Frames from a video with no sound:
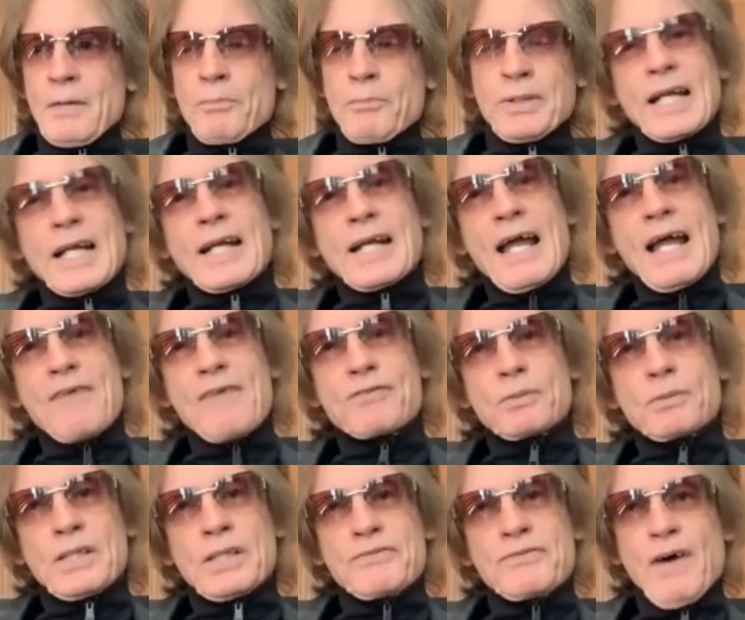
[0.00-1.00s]
But then
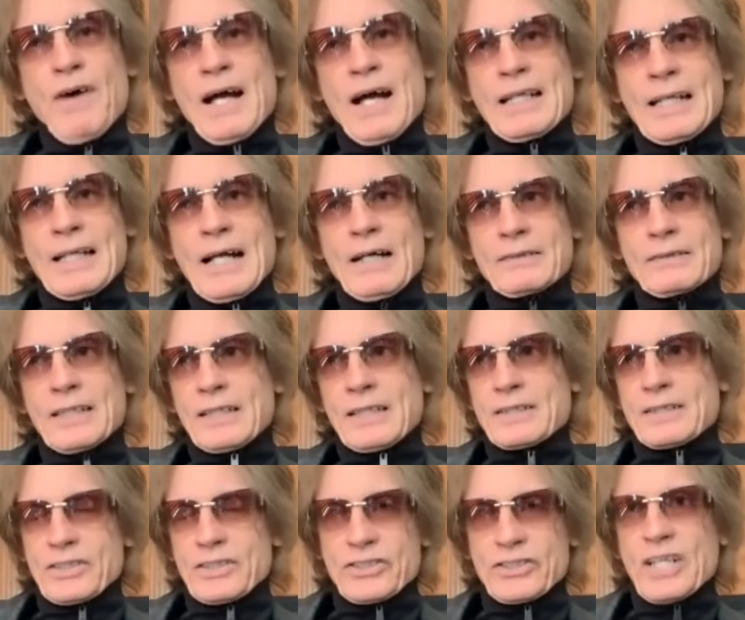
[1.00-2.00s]
inevitably finding out that
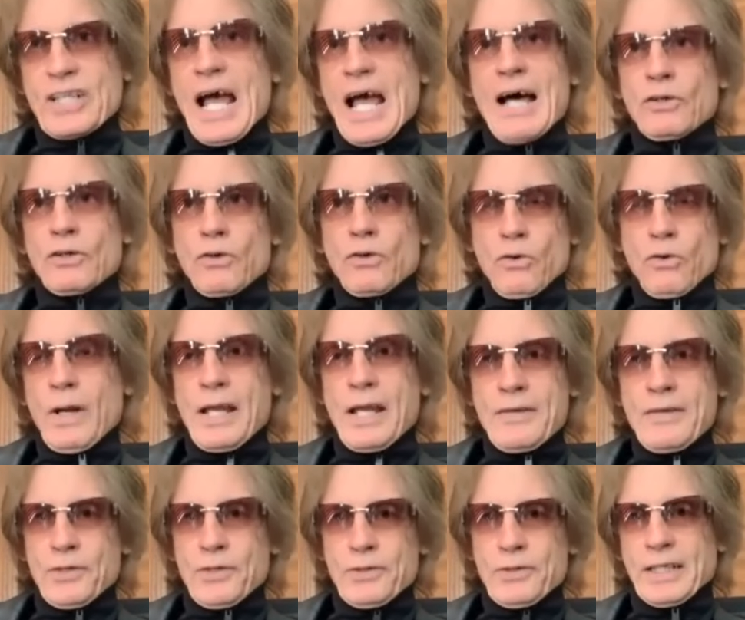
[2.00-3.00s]
it's a shallow
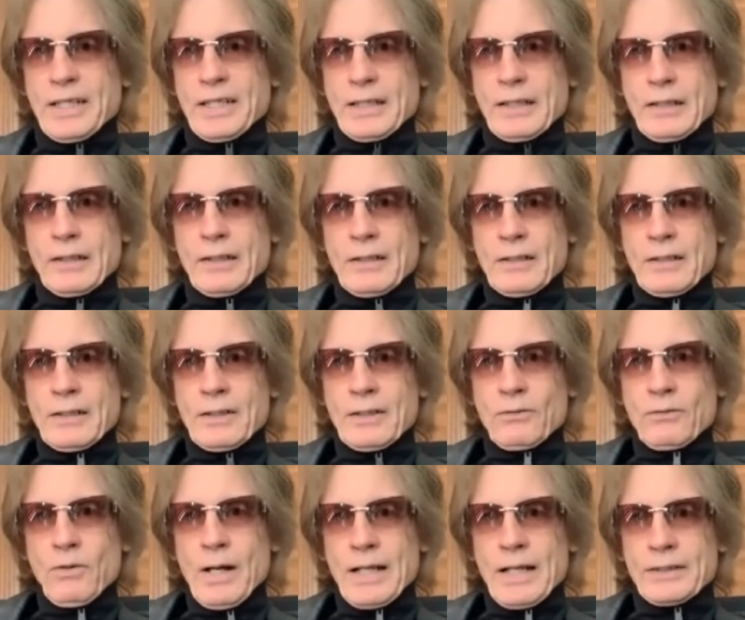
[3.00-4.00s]
grave you're digging,
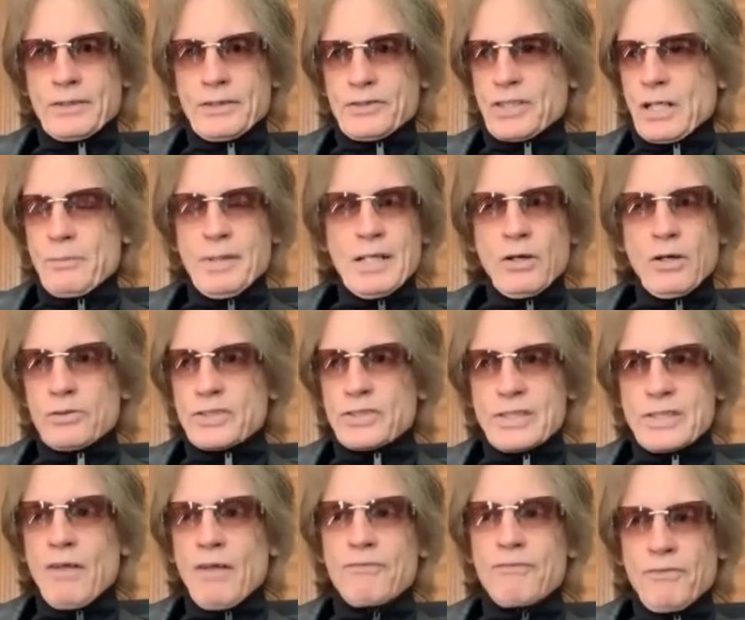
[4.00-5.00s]
right? There's going to be no
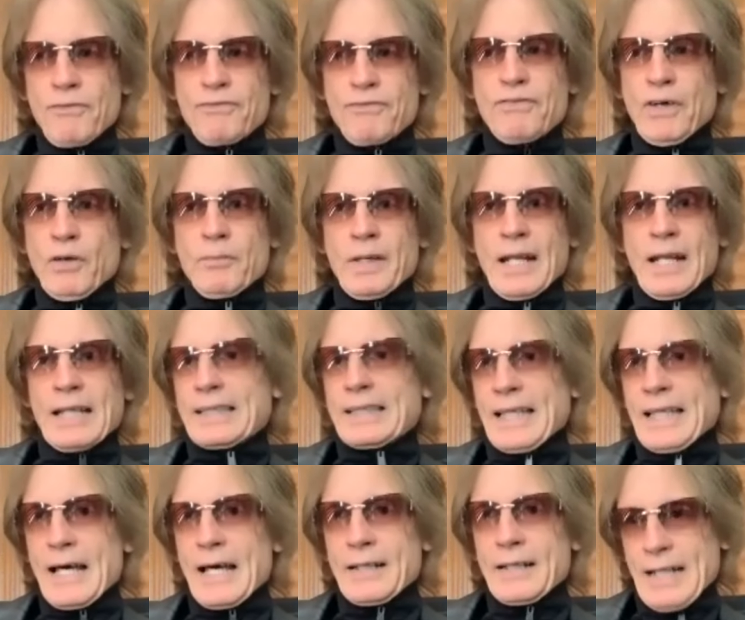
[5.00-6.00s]
self-fulfillment. At
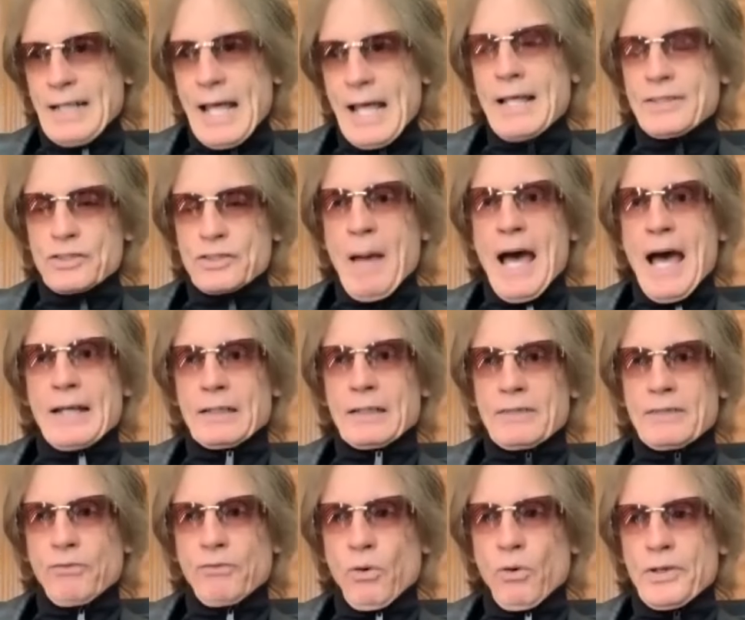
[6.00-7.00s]
the end, it ends
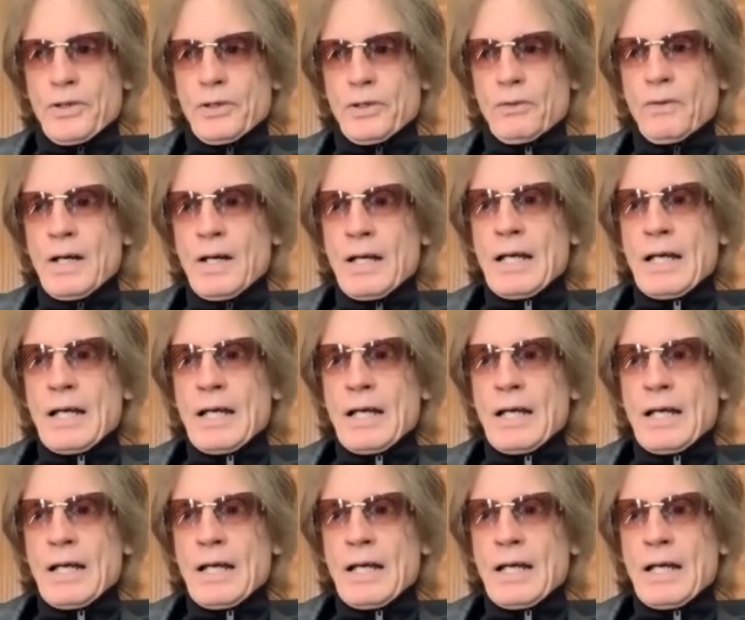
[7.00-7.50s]
badly for you.